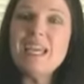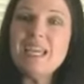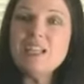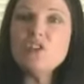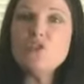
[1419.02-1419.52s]

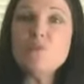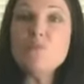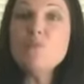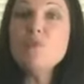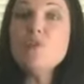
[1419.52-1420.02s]
into
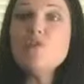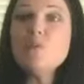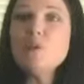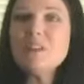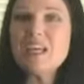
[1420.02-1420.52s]

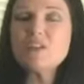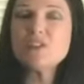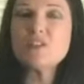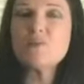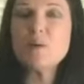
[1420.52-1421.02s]
movable
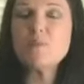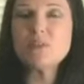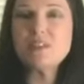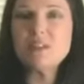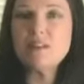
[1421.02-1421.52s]
letters that
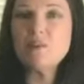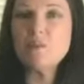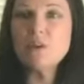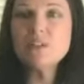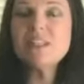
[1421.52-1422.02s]
represent the
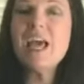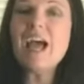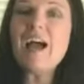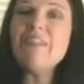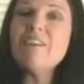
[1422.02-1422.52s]
words,
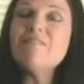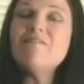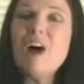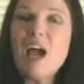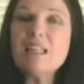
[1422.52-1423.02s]
and then
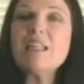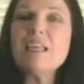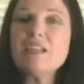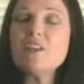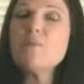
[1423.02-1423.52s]

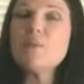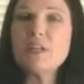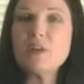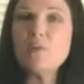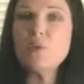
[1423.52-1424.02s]
finally into the
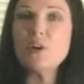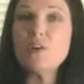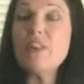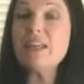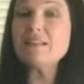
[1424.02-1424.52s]
printed
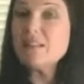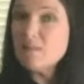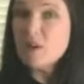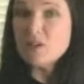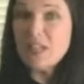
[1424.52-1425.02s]
word that is the
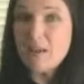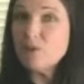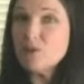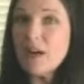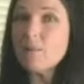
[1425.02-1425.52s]
most
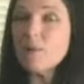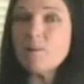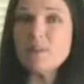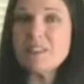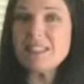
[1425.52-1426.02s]
abstract
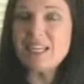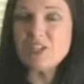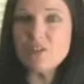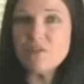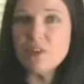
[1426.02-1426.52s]

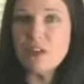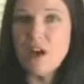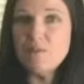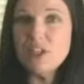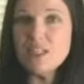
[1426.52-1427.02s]
representation for an
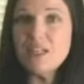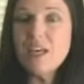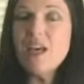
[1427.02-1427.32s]
object.